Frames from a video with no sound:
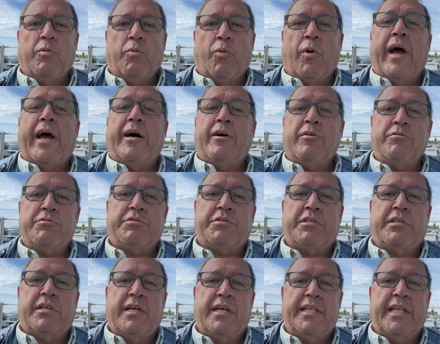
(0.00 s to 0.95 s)
routes
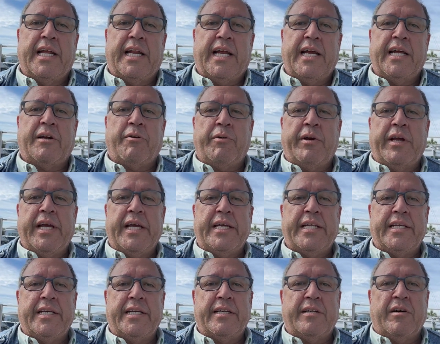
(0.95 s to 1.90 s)
that I
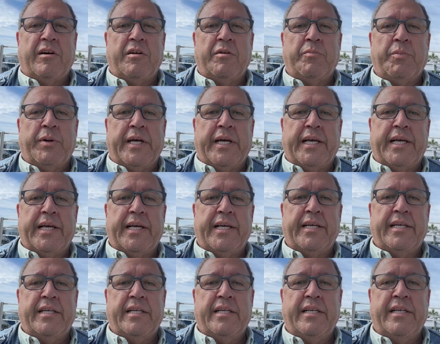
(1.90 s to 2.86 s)
created on
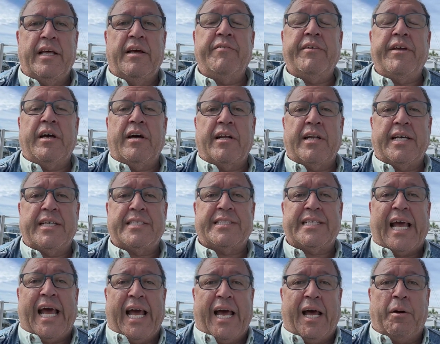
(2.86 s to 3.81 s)
my
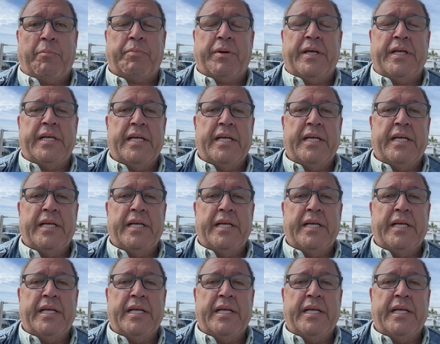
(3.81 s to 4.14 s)
Navionics app